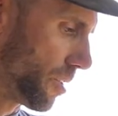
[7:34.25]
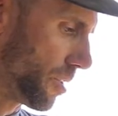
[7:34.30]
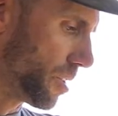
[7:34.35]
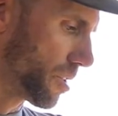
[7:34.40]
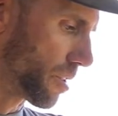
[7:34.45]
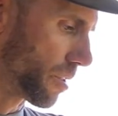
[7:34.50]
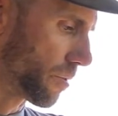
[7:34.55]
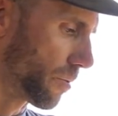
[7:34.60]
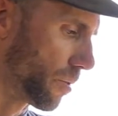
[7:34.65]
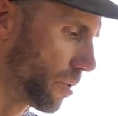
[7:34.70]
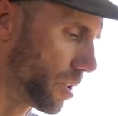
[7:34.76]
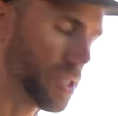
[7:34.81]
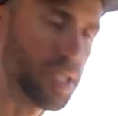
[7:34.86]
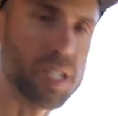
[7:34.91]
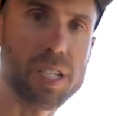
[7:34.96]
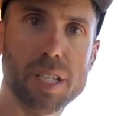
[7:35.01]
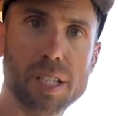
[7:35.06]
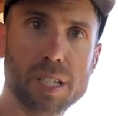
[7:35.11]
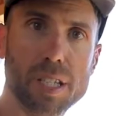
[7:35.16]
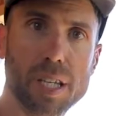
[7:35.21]
these are
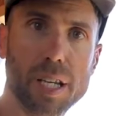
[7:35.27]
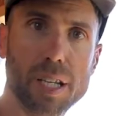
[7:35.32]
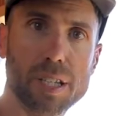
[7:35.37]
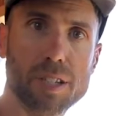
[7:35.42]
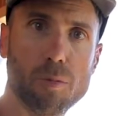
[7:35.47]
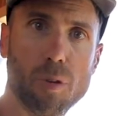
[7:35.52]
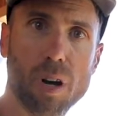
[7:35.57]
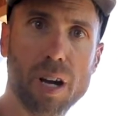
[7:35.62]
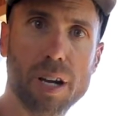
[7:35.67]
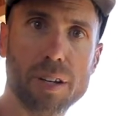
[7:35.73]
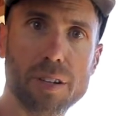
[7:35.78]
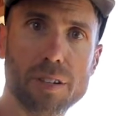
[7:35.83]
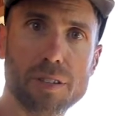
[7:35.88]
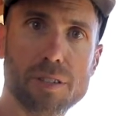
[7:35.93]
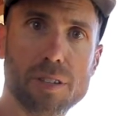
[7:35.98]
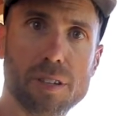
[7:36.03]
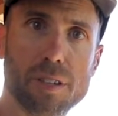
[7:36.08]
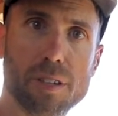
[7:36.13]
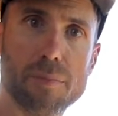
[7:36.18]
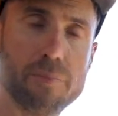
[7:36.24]
14 gauge
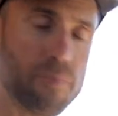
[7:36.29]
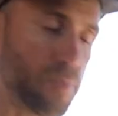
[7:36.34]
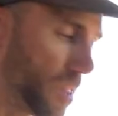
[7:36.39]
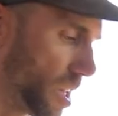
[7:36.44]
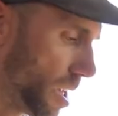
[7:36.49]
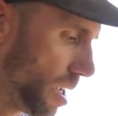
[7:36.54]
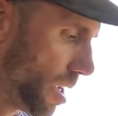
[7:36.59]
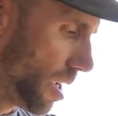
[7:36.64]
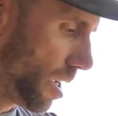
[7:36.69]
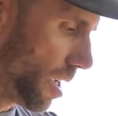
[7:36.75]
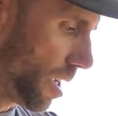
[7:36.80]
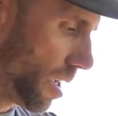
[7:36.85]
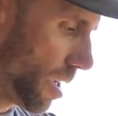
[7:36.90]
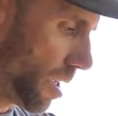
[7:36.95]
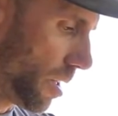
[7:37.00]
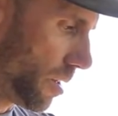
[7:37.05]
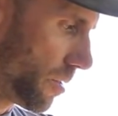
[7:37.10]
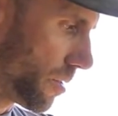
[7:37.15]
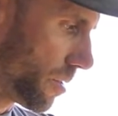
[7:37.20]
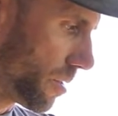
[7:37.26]
wires,
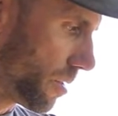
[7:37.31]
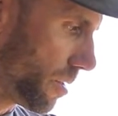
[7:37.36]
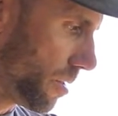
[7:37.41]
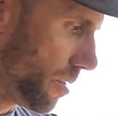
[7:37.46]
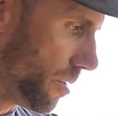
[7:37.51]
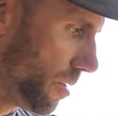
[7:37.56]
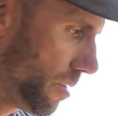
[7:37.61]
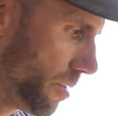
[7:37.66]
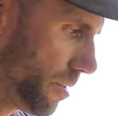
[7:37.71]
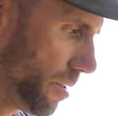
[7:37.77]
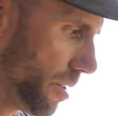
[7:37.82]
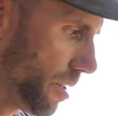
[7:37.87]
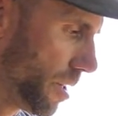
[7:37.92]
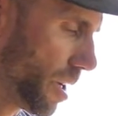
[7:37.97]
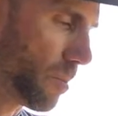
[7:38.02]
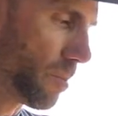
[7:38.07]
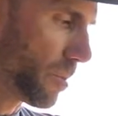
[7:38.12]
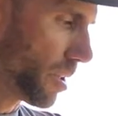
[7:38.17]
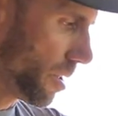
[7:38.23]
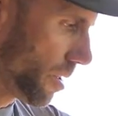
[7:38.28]
and the
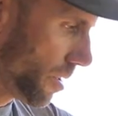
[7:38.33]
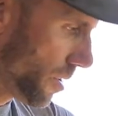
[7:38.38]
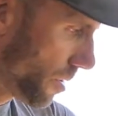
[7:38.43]
number